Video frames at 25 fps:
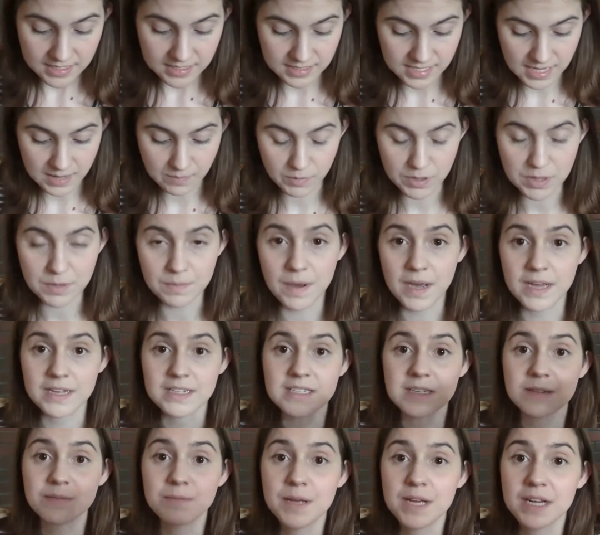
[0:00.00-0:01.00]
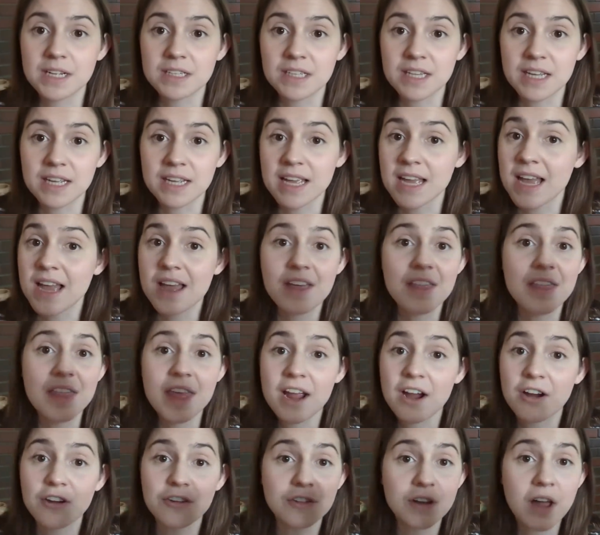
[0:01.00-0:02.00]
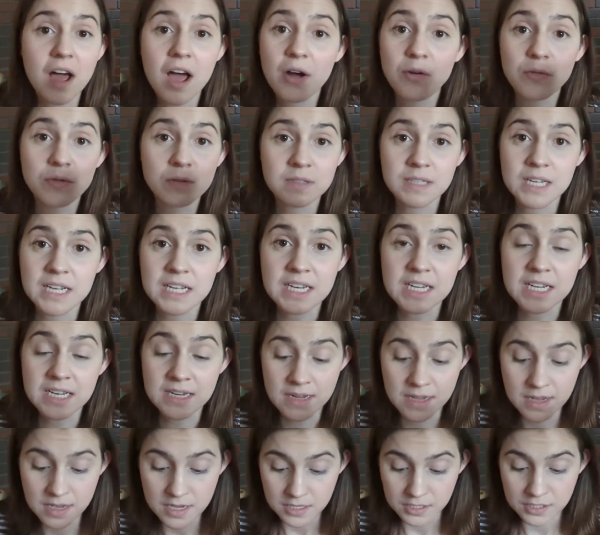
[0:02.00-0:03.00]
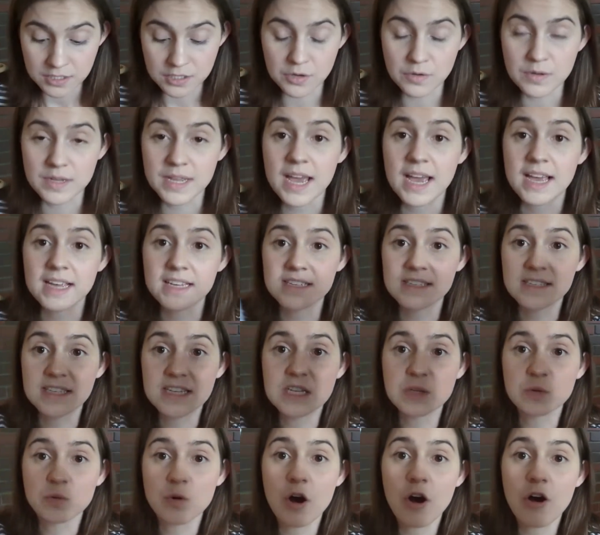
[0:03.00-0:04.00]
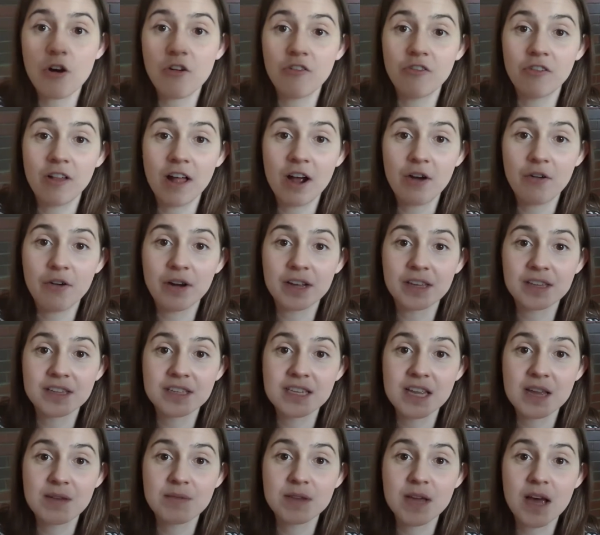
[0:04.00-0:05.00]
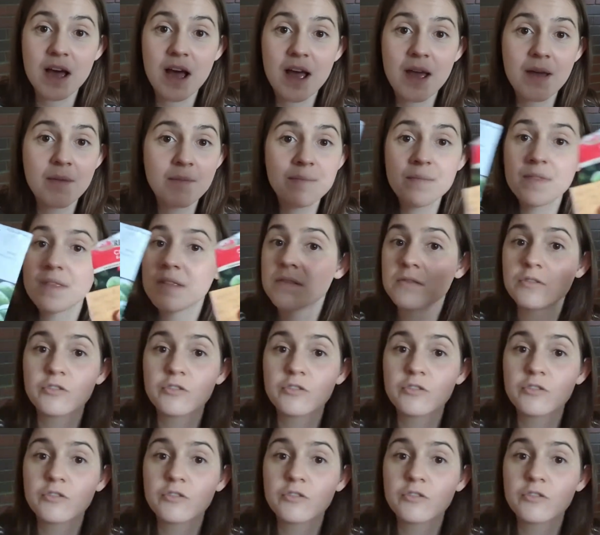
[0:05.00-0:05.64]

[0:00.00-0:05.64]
Same with the Boston pickling. They are not related. So yes, these were all flowering at the same time.